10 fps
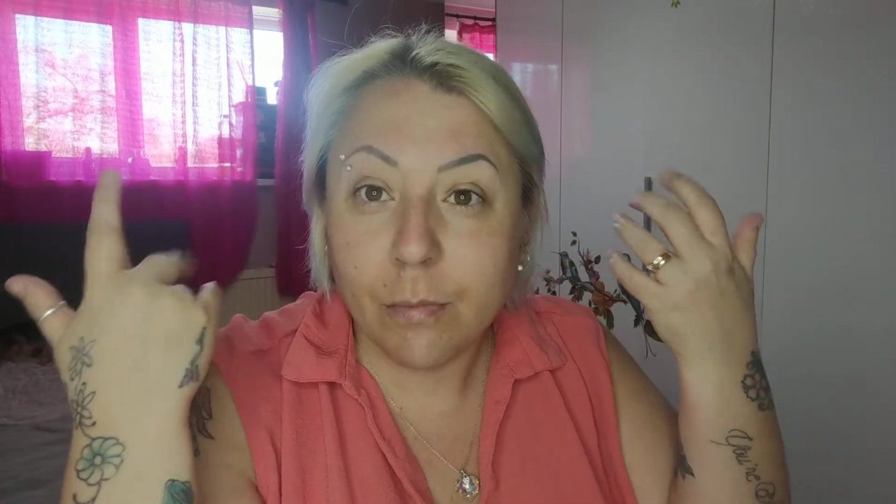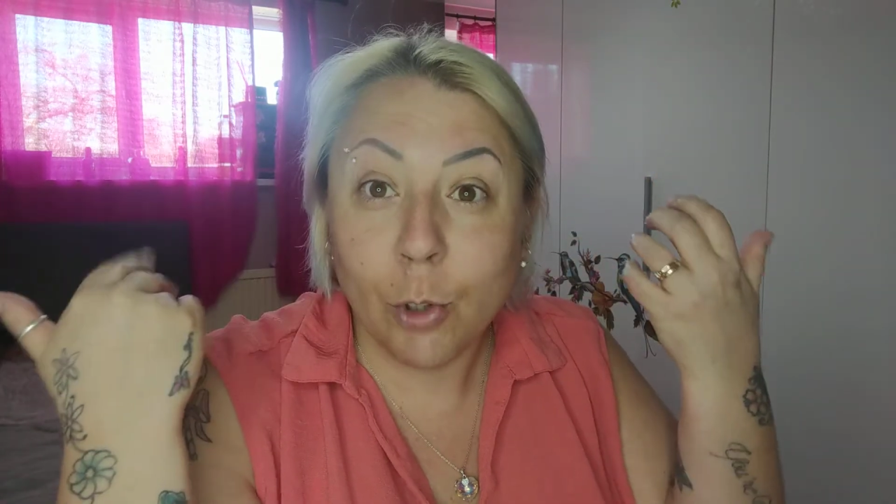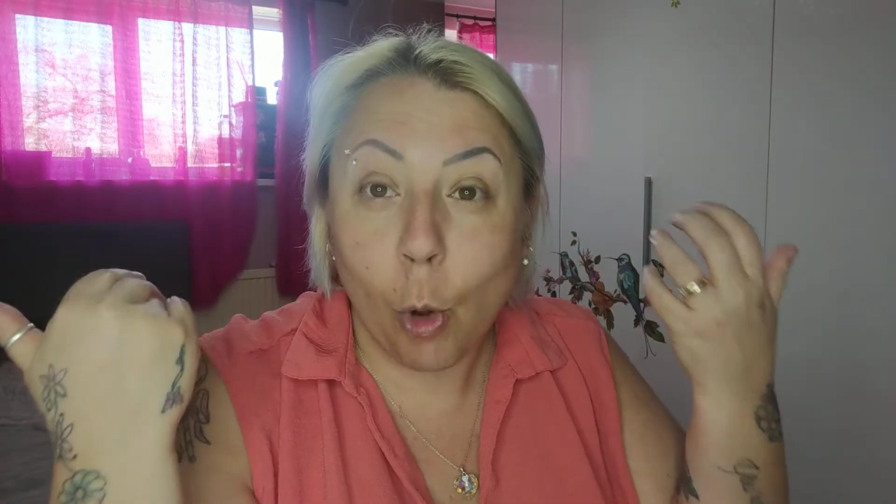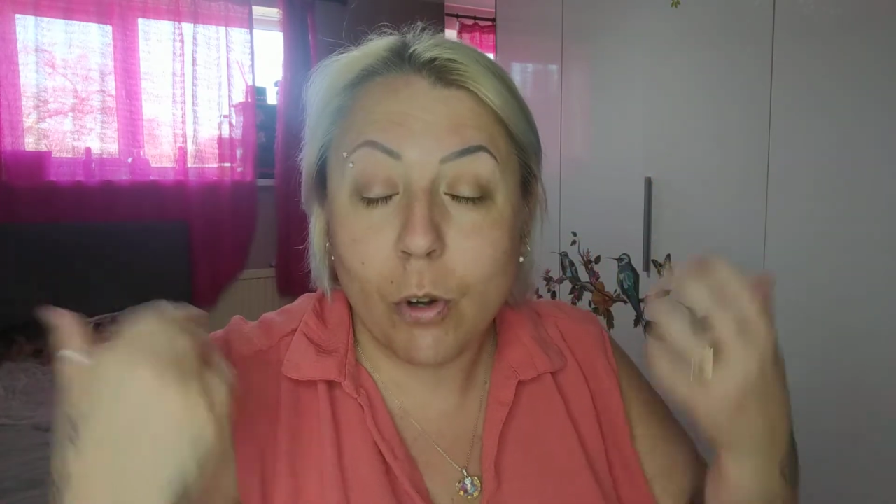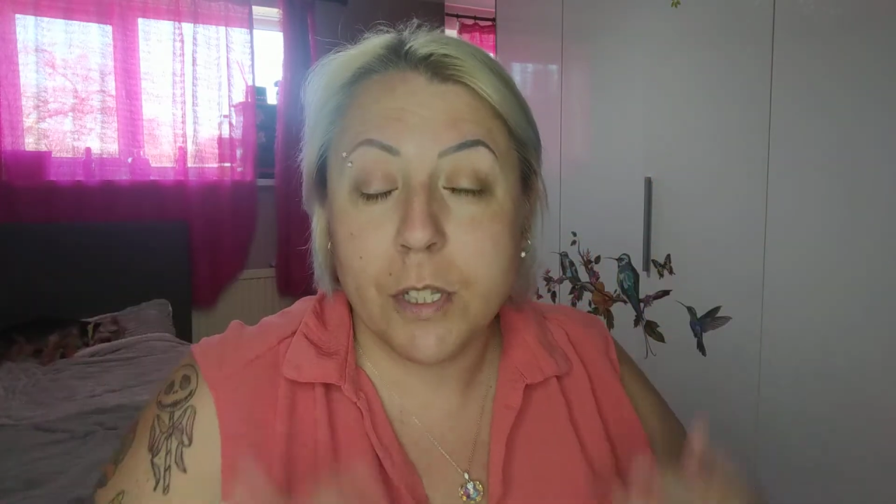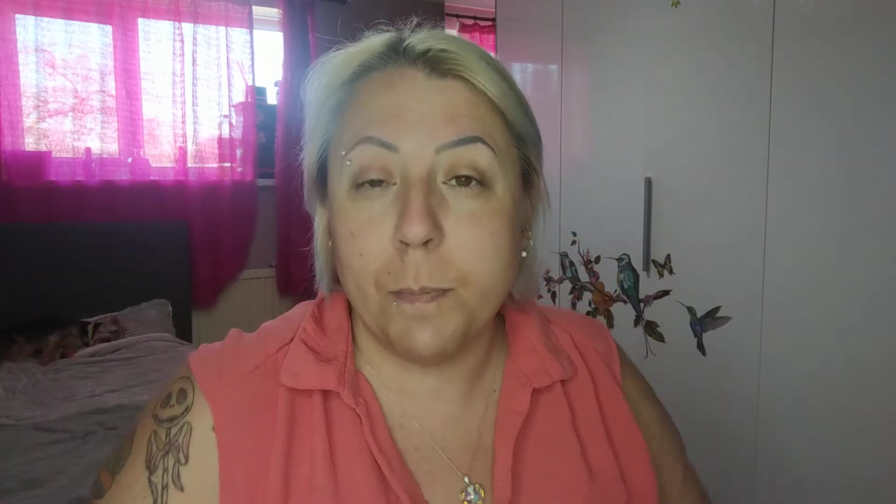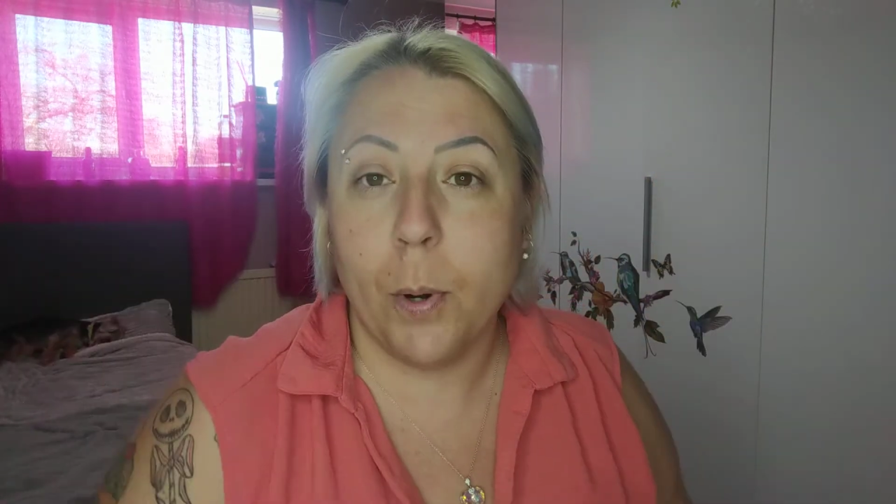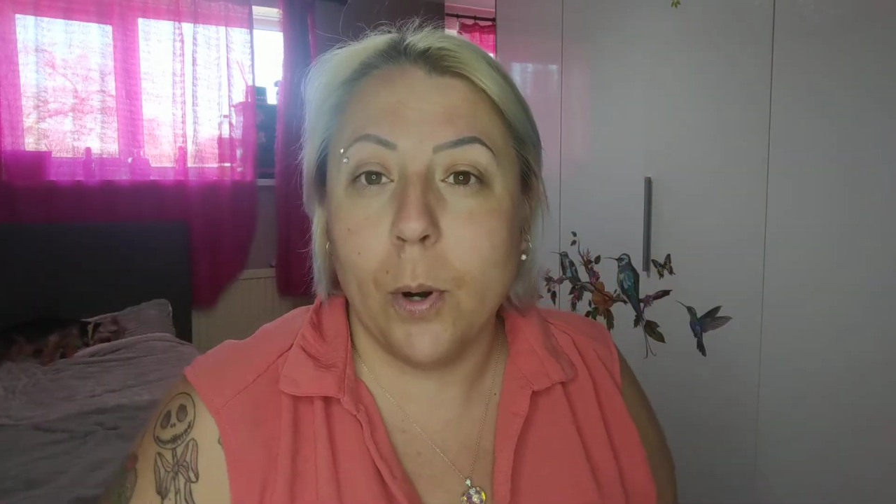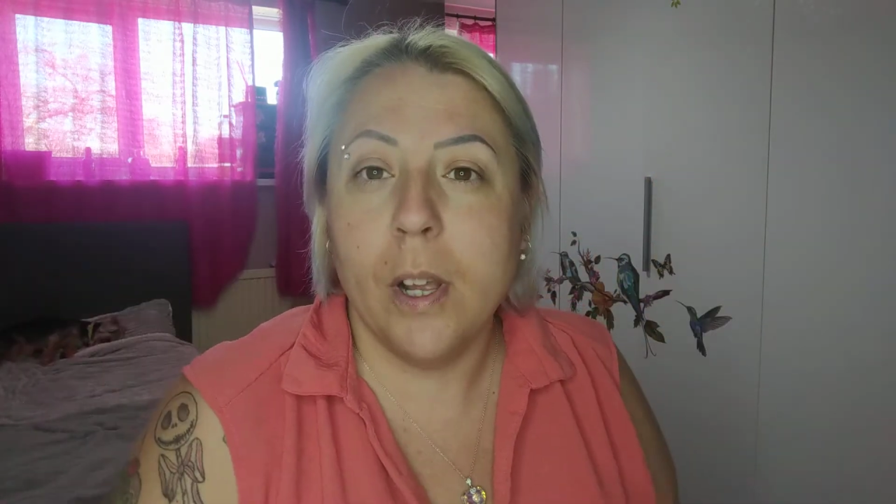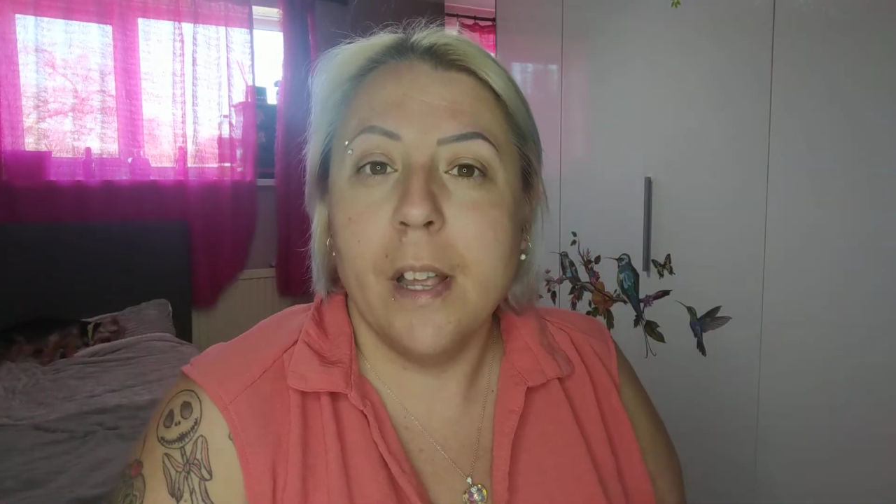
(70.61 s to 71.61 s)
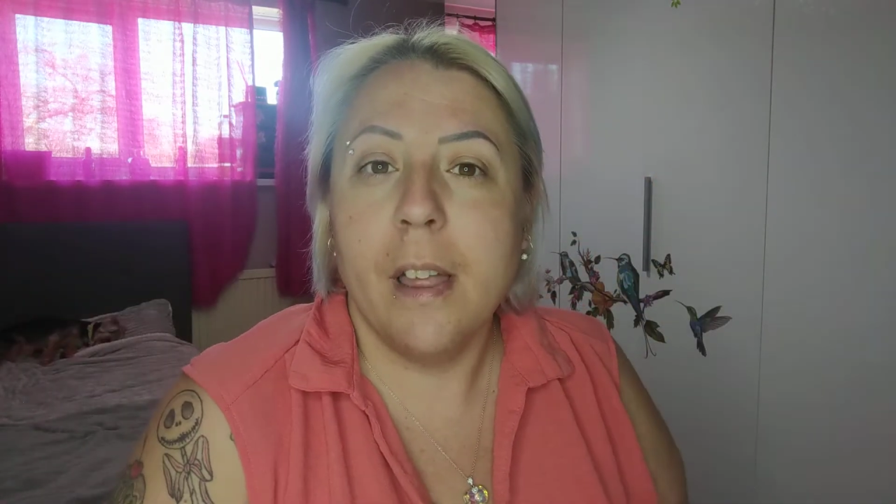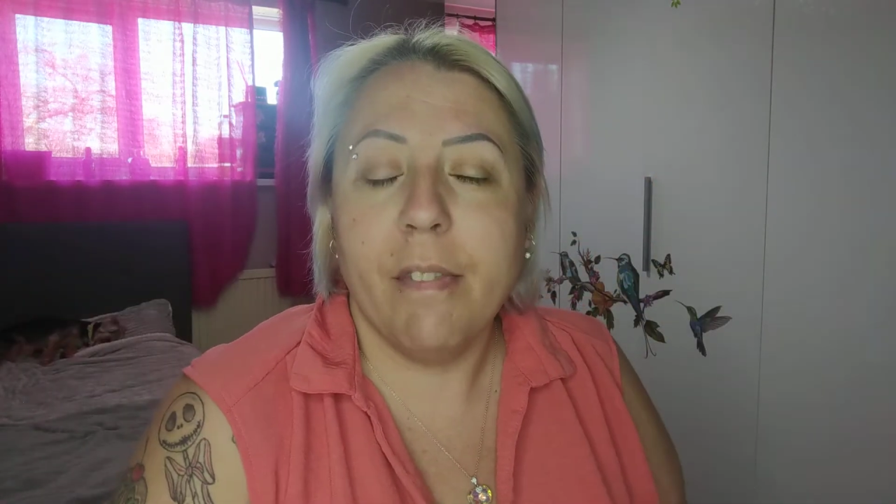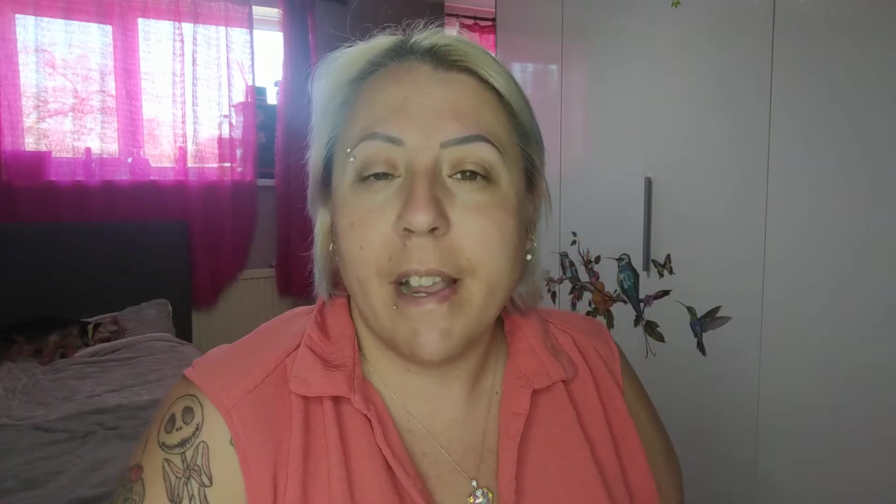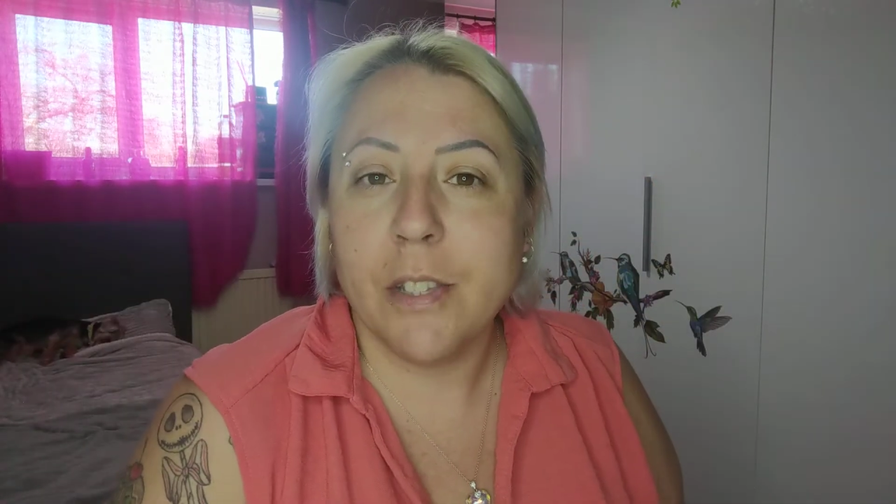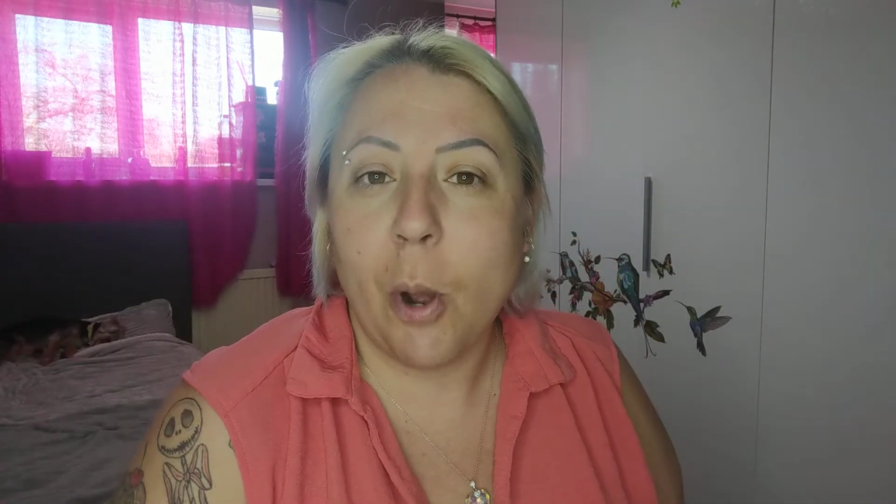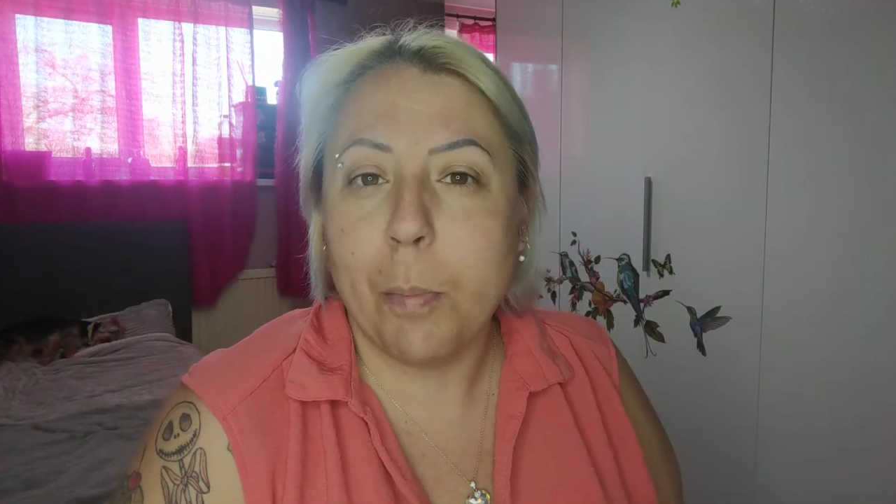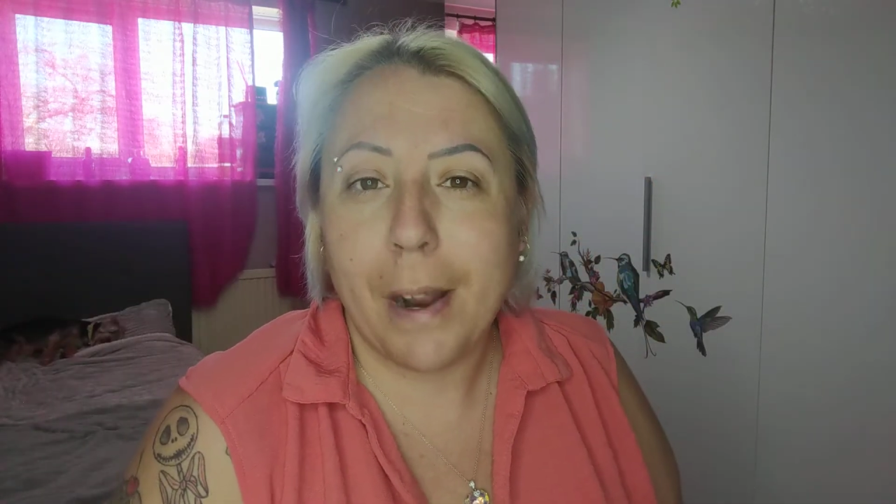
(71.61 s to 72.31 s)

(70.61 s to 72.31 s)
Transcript: looks, but that is not